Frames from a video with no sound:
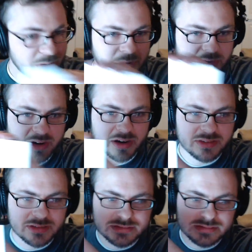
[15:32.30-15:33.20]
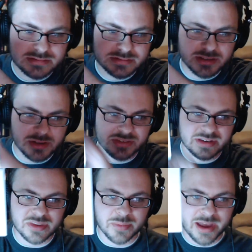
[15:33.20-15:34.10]
are postcards. You can see
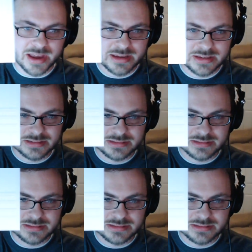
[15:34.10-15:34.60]
on the back.